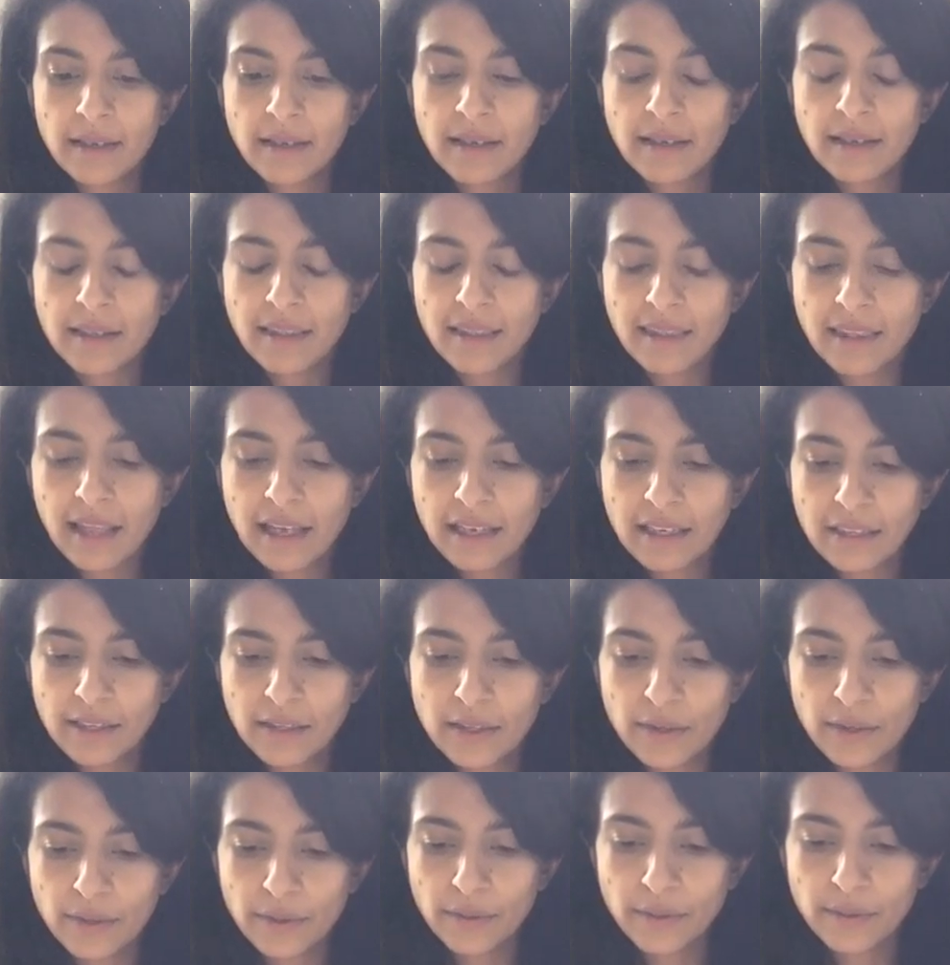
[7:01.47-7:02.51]

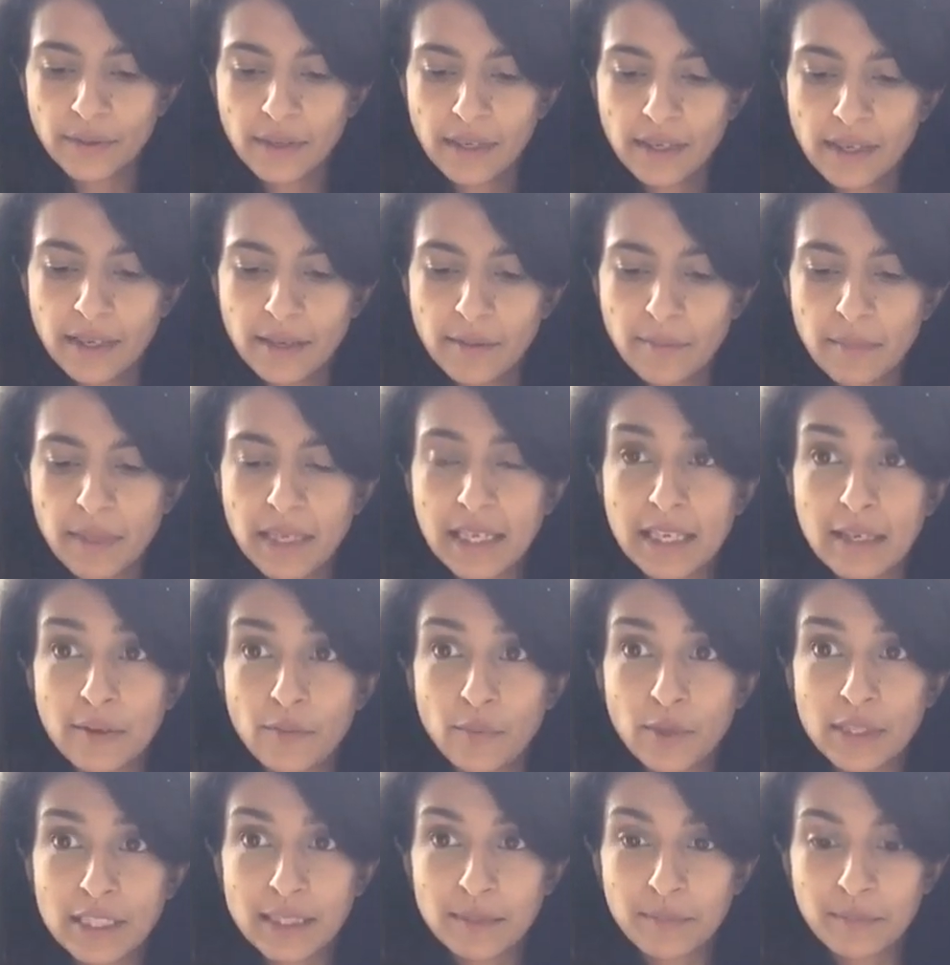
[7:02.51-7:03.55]
"Thank you," Mickey
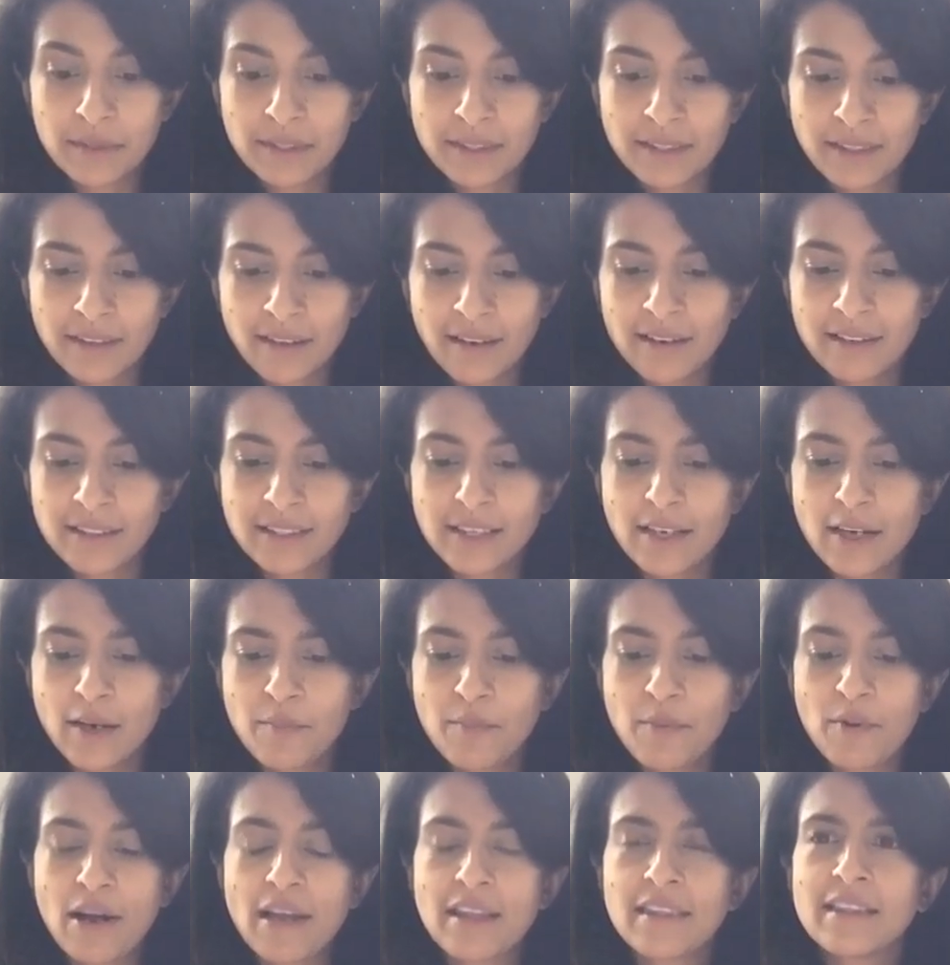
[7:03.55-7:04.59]
whispered under her
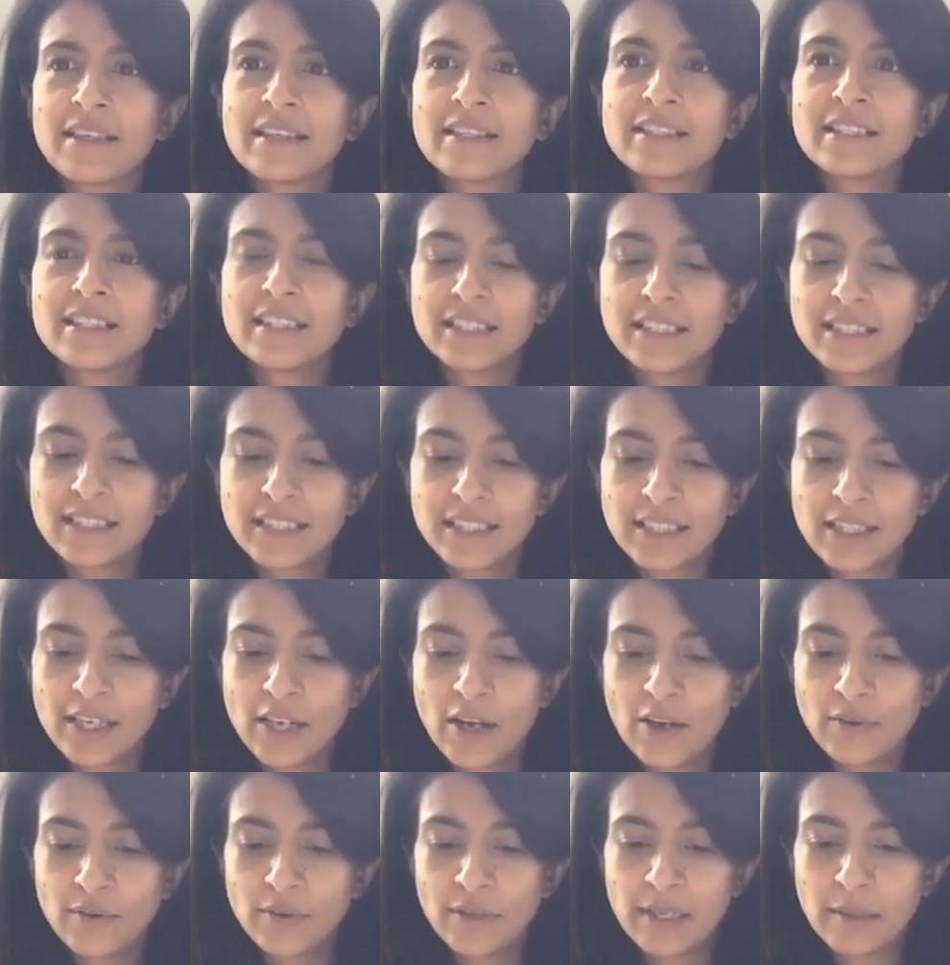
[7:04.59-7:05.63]
breath as she
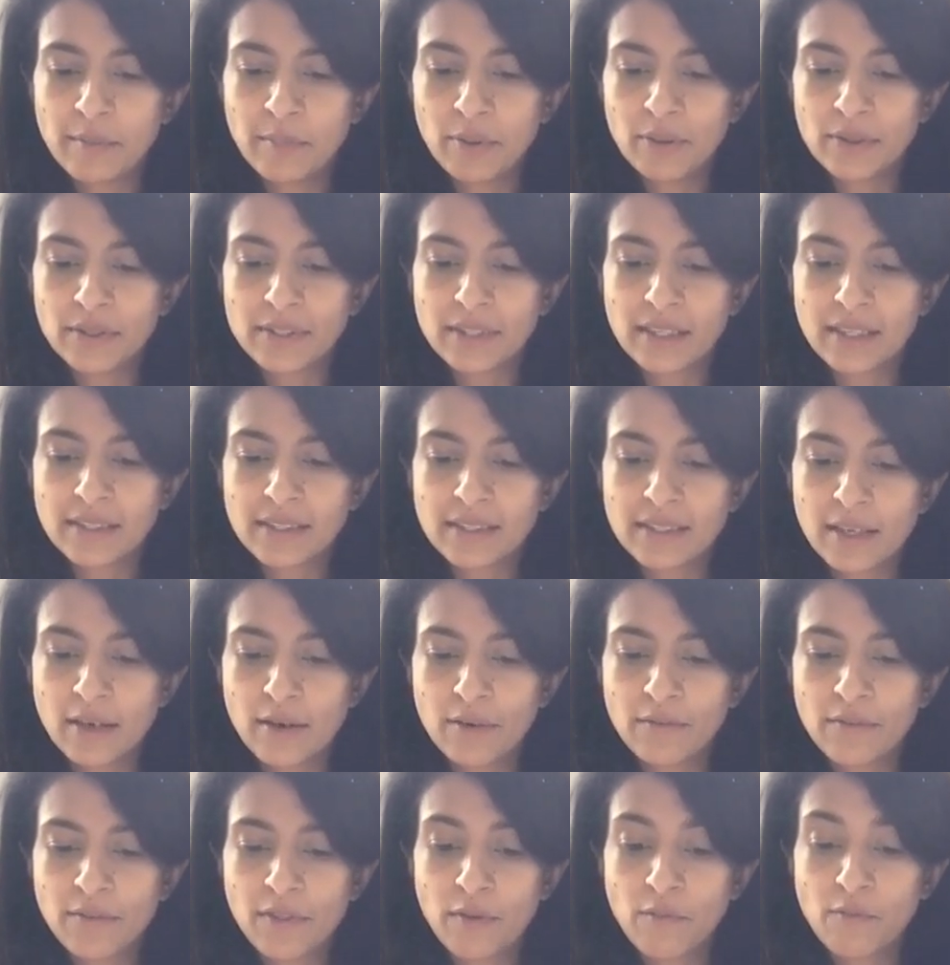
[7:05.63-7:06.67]
slowly put
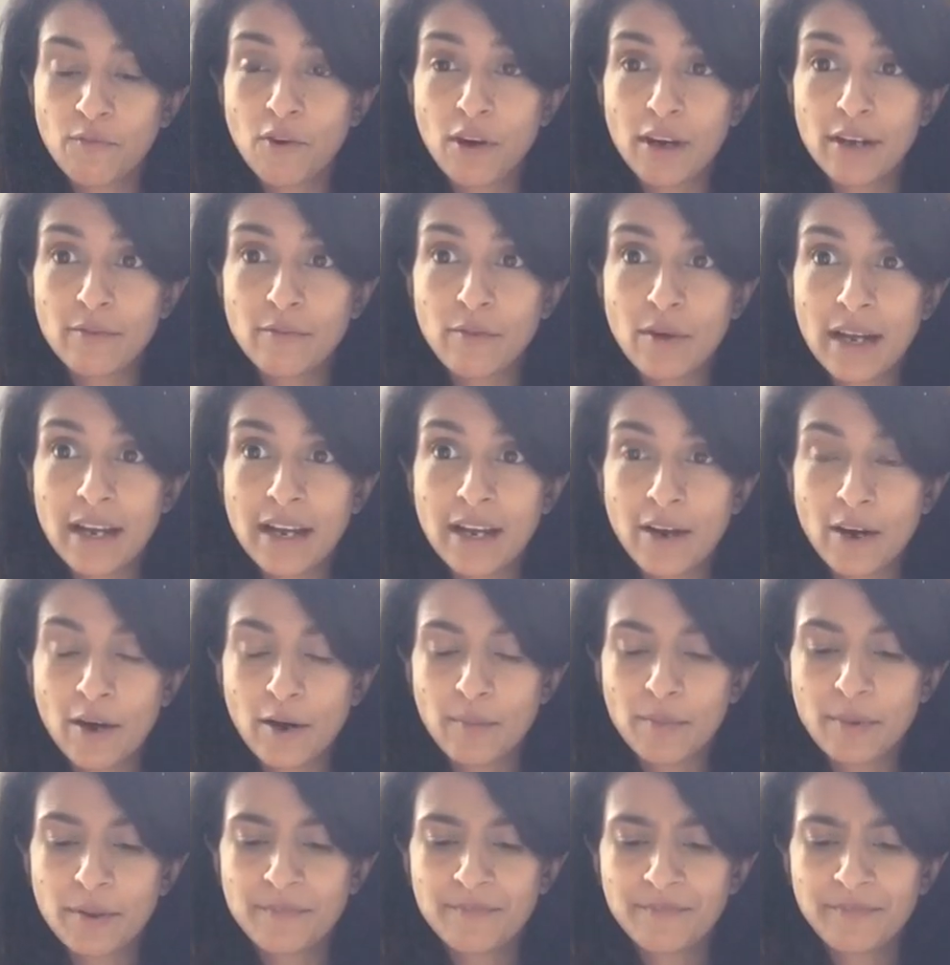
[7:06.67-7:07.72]
herself the right way up.